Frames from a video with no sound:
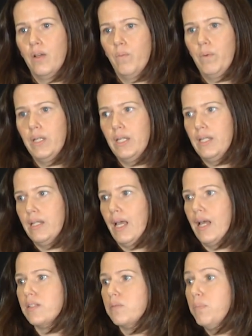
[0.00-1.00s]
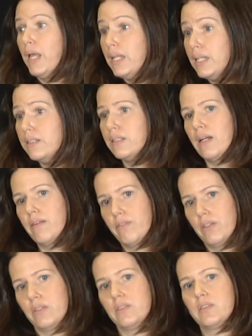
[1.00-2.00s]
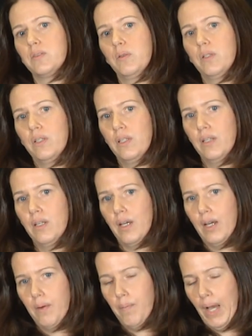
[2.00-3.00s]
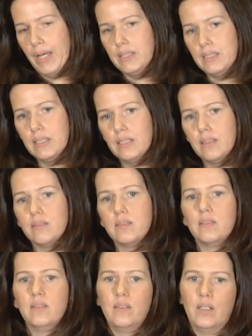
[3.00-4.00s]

We need as many diverse um, ideas,